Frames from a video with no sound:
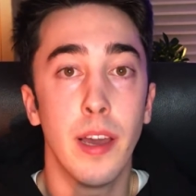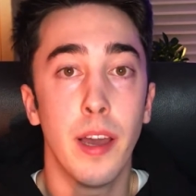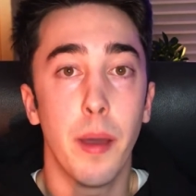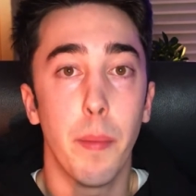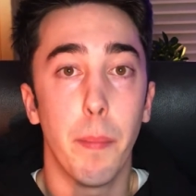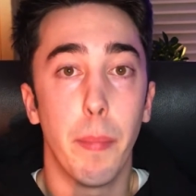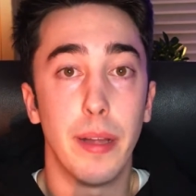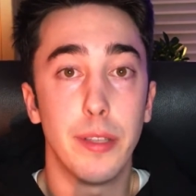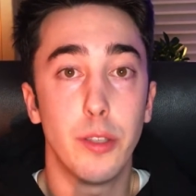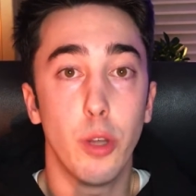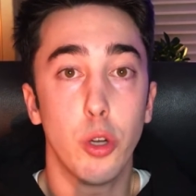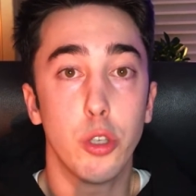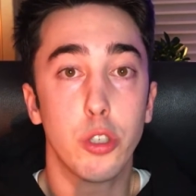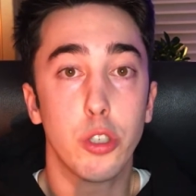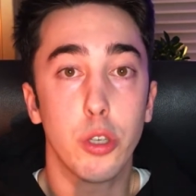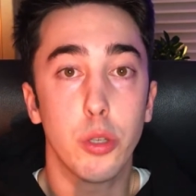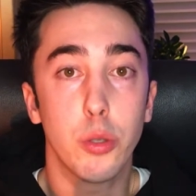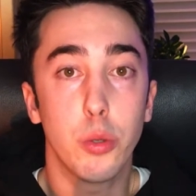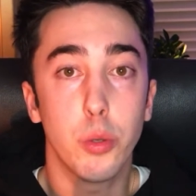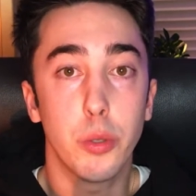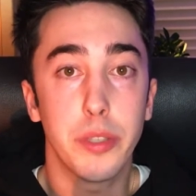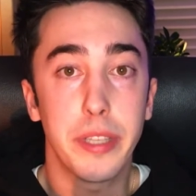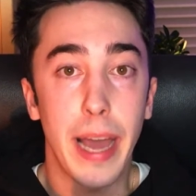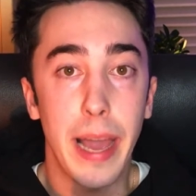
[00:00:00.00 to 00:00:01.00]
but also
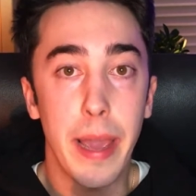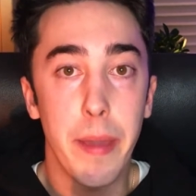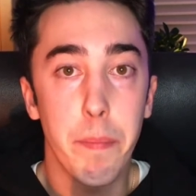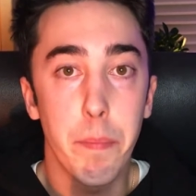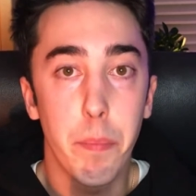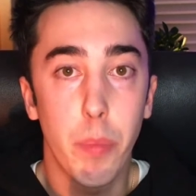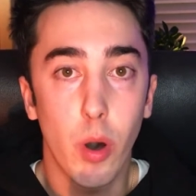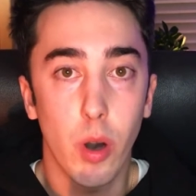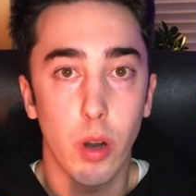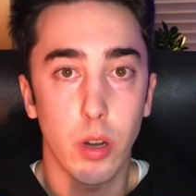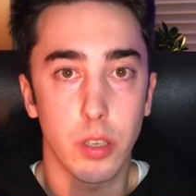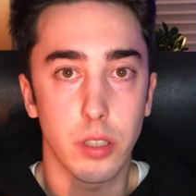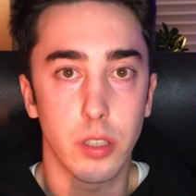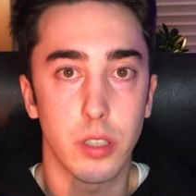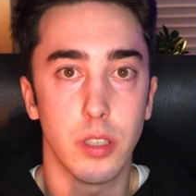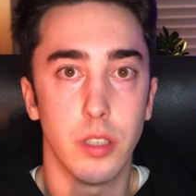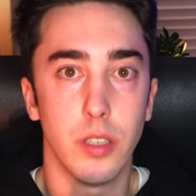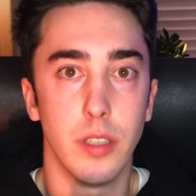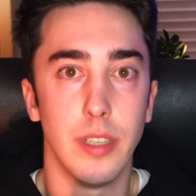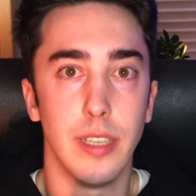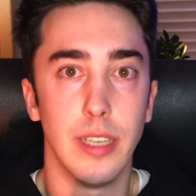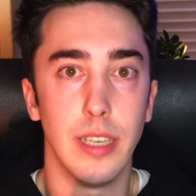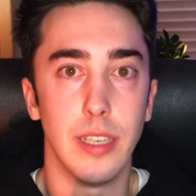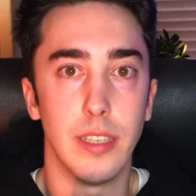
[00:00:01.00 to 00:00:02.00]
to time box
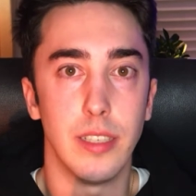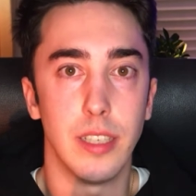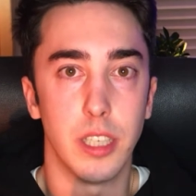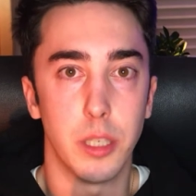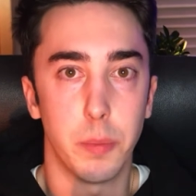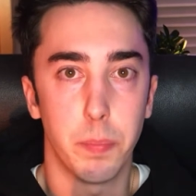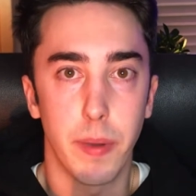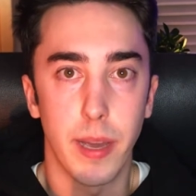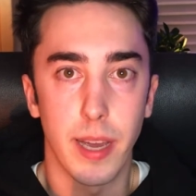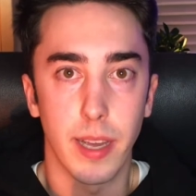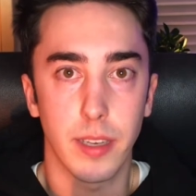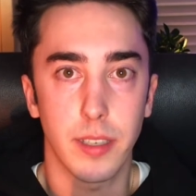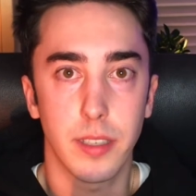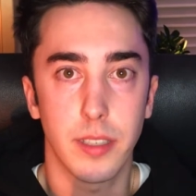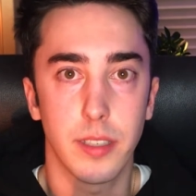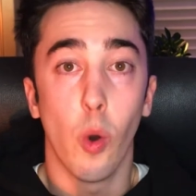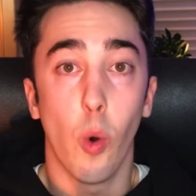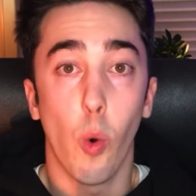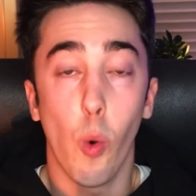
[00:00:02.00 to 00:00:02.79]
these specs.